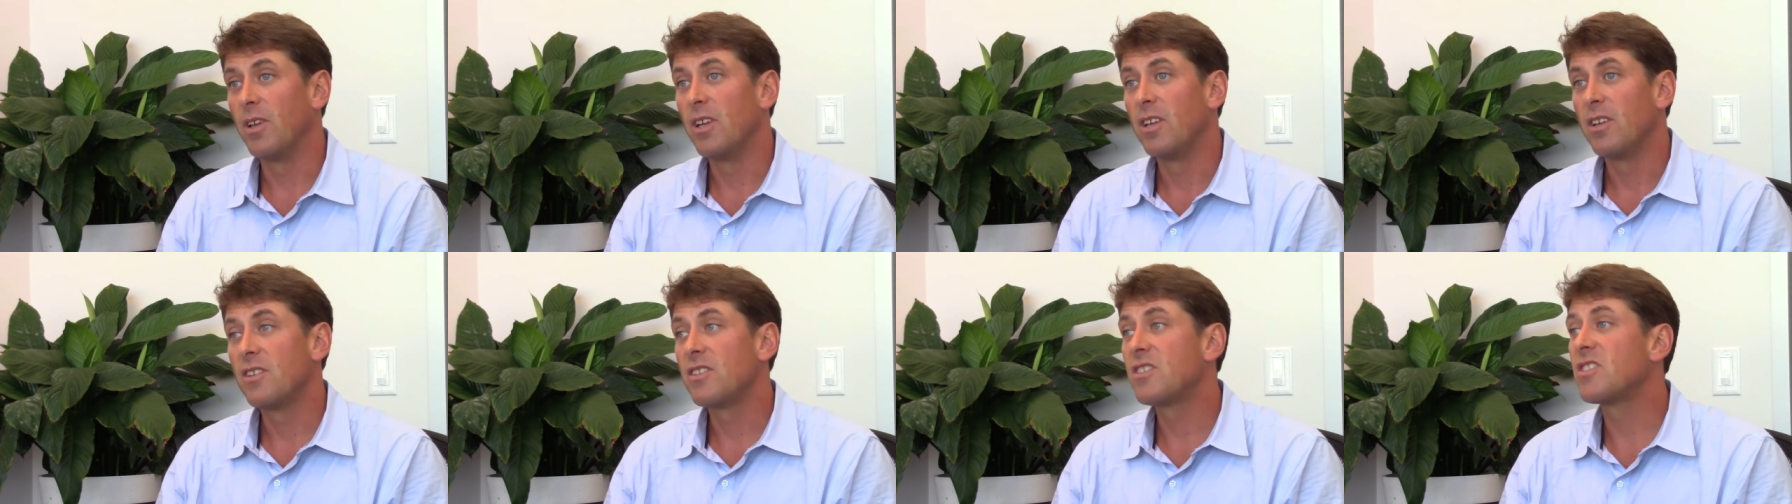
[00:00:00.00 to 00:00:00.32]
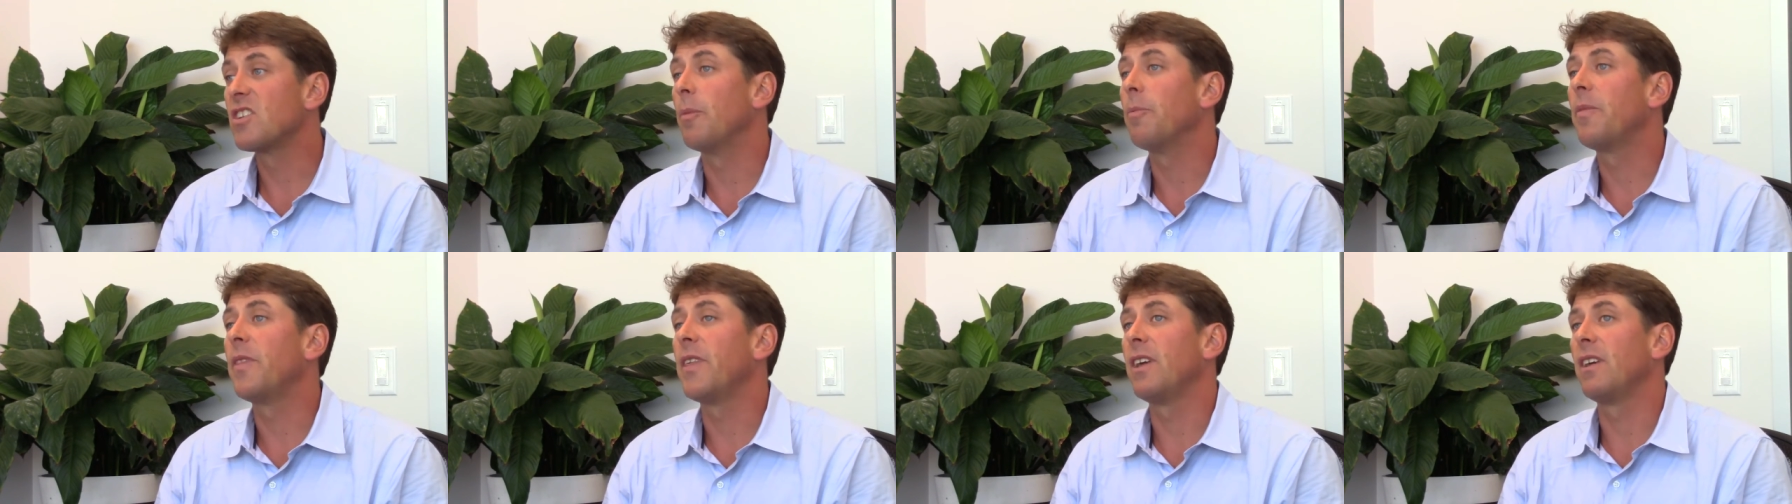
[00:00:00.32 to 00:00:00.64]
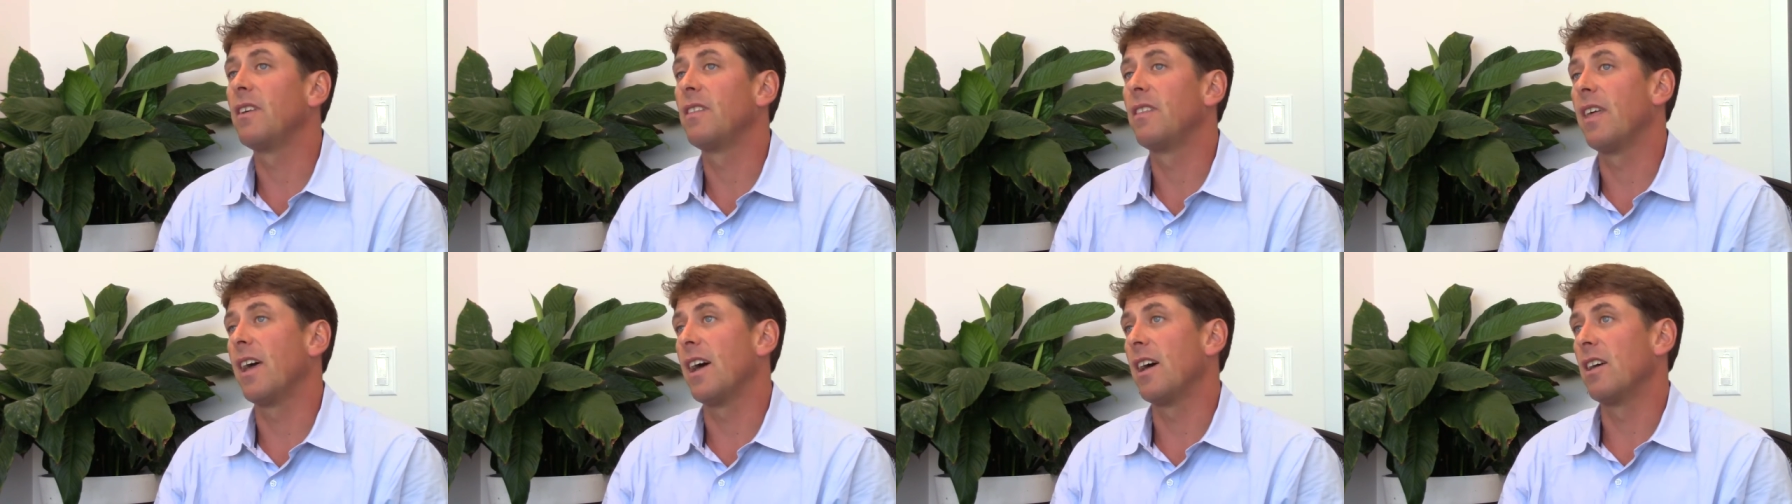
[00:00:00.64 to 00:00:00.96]

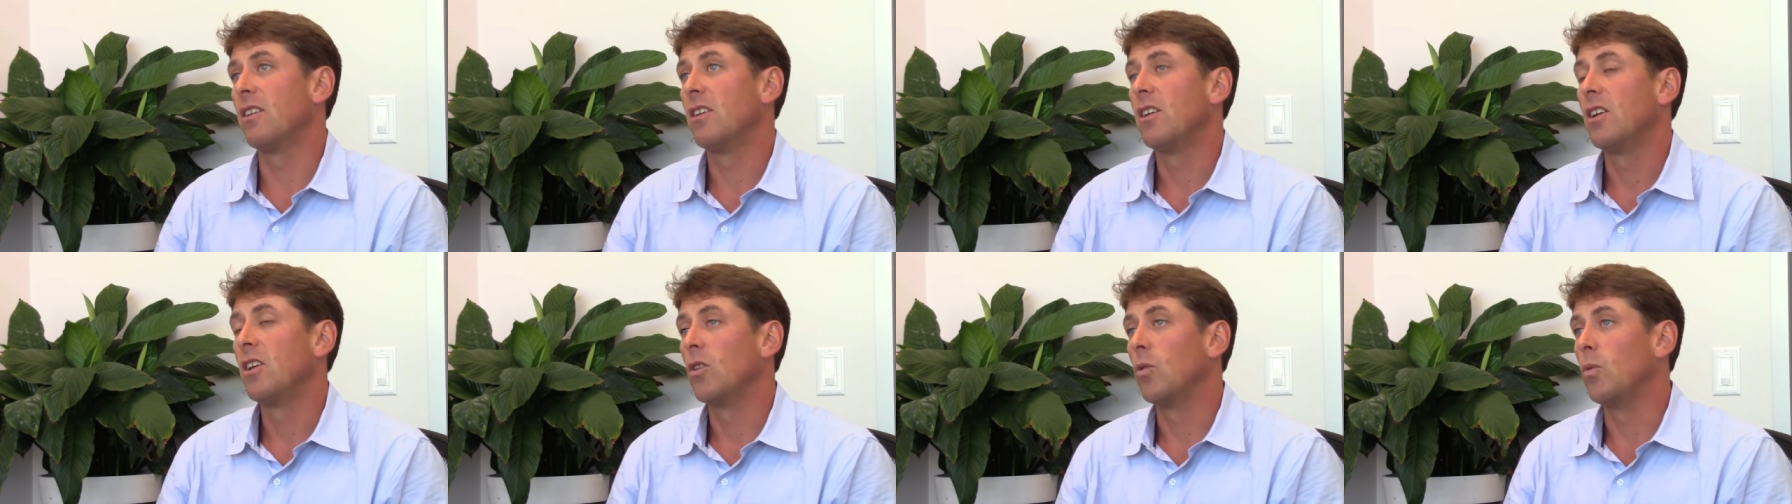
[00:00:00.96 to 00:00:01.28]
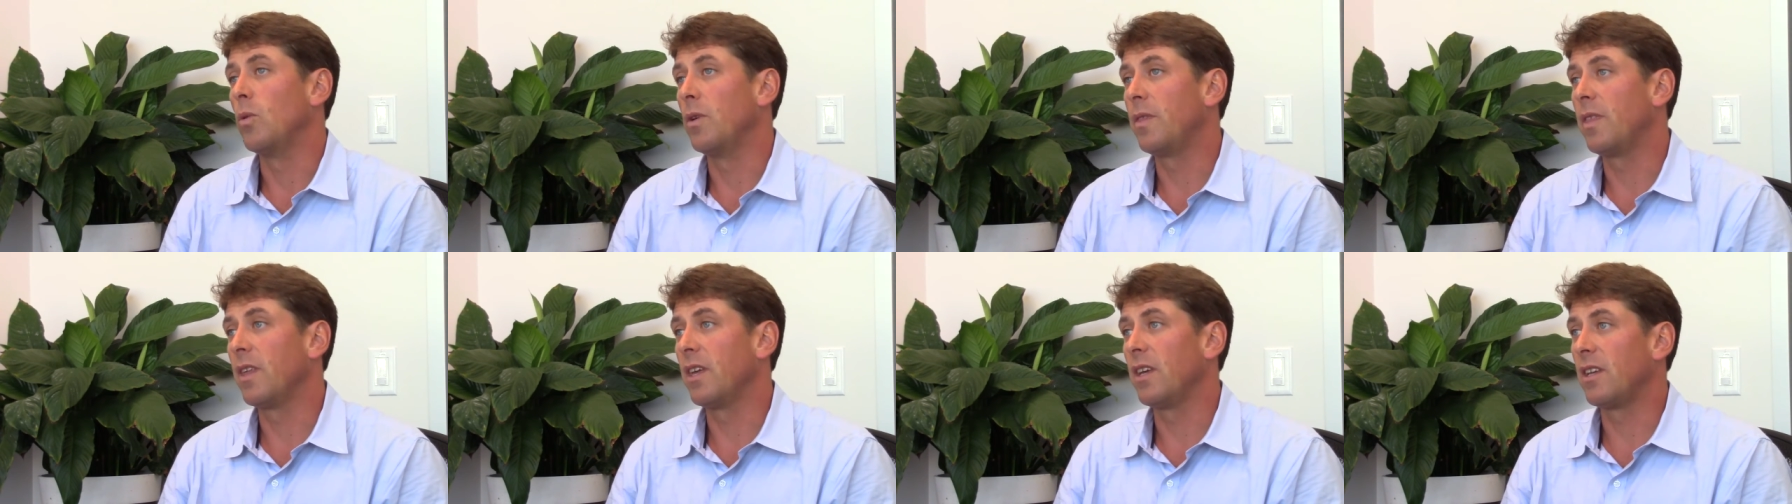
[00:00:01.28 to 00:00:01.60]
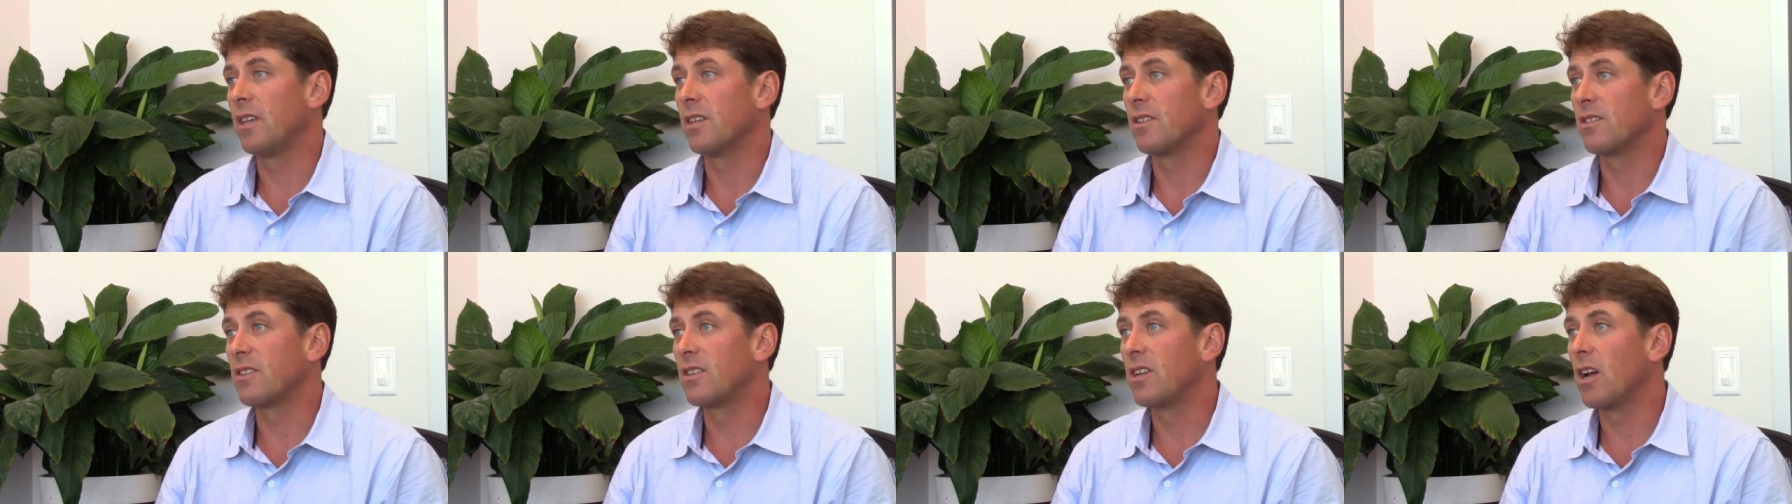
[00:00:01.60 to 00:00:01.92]
something that we
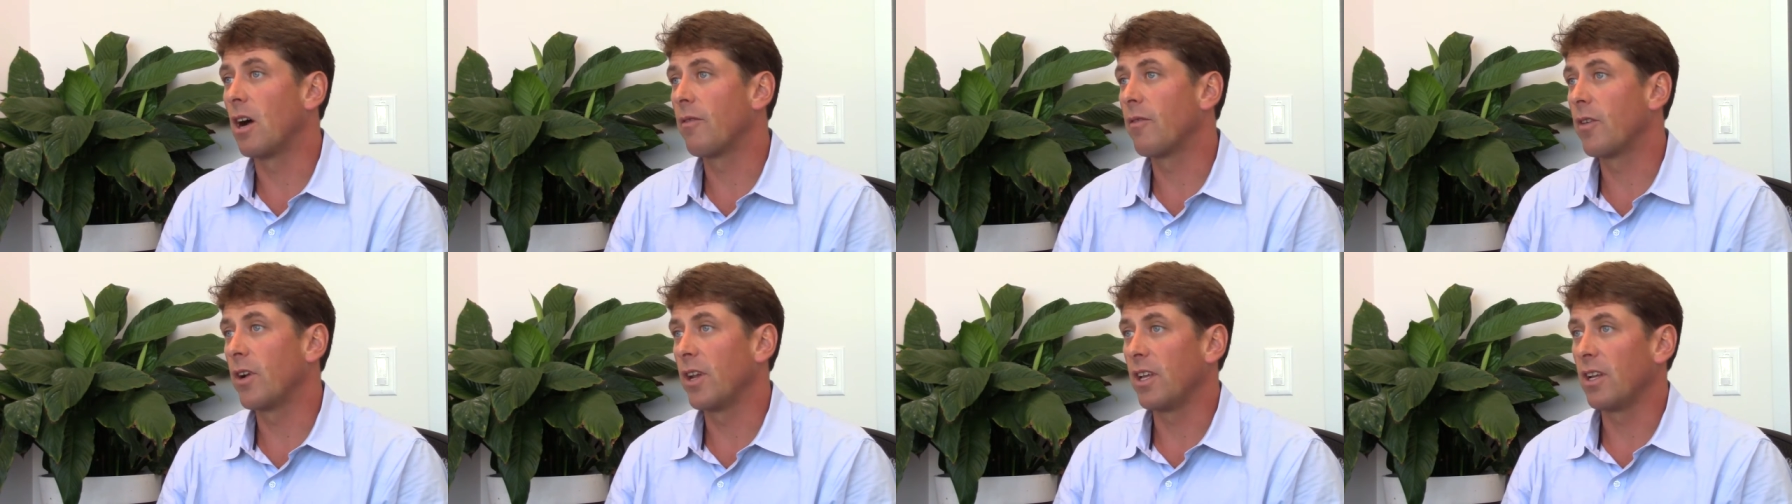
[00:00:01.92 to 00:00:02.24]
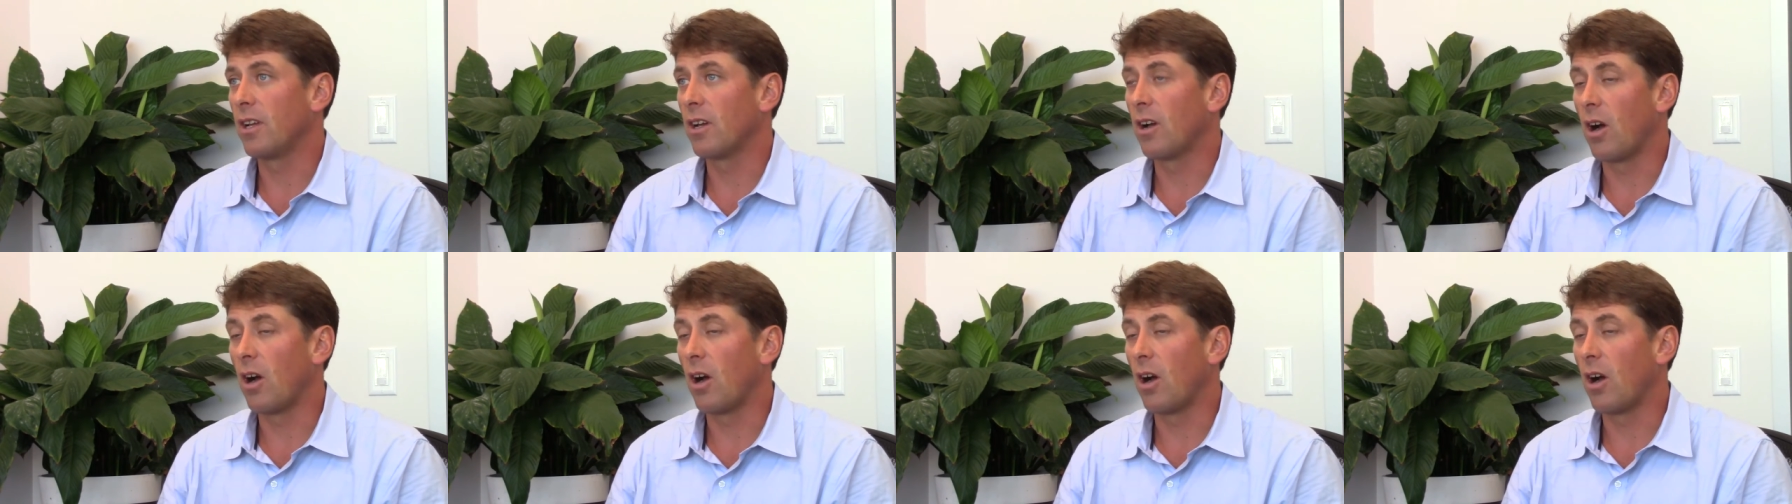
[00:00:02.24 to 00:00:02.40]
think is governing